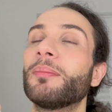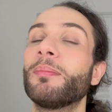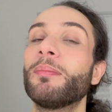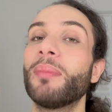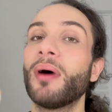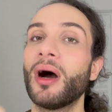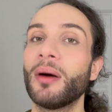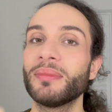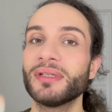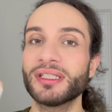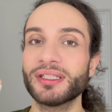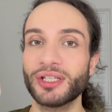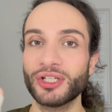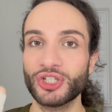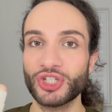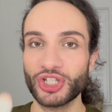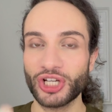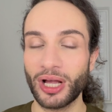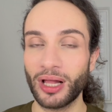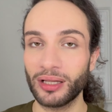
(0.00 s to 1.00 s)
Balm
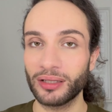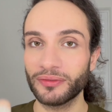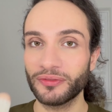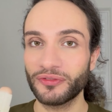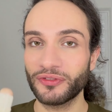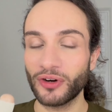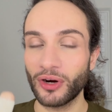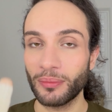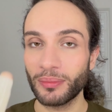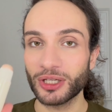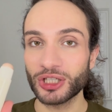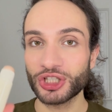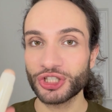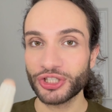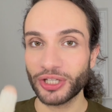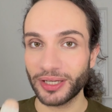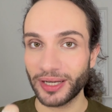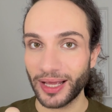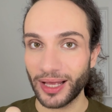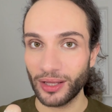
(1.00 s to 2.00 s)
Essential from
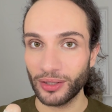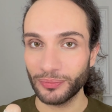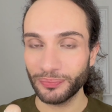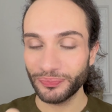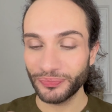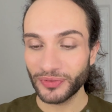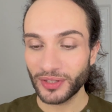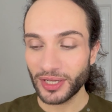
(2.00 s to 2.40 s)
Chanel.